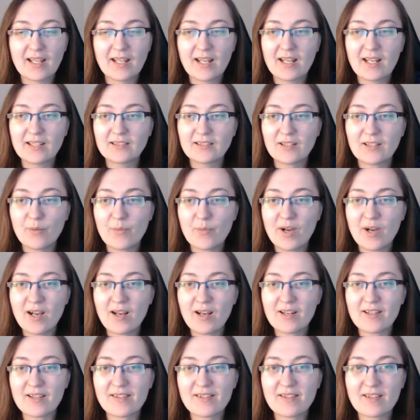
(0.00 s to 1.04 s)
Come on,
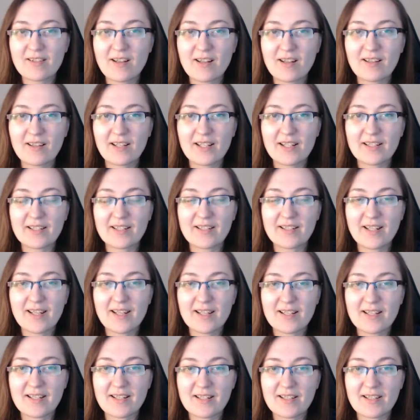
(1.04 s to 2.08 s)
it's not like
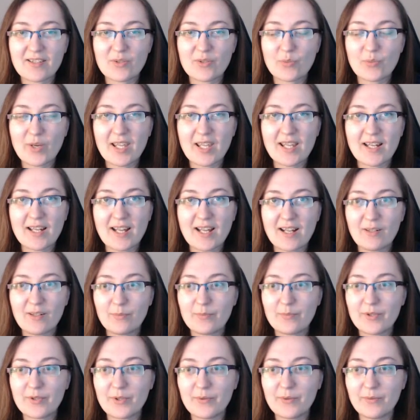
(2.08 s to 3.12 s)
this. We can help
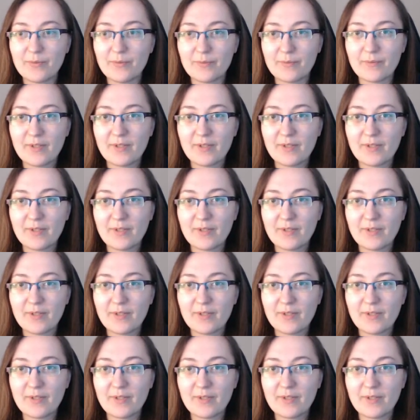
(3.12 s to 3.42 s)
you.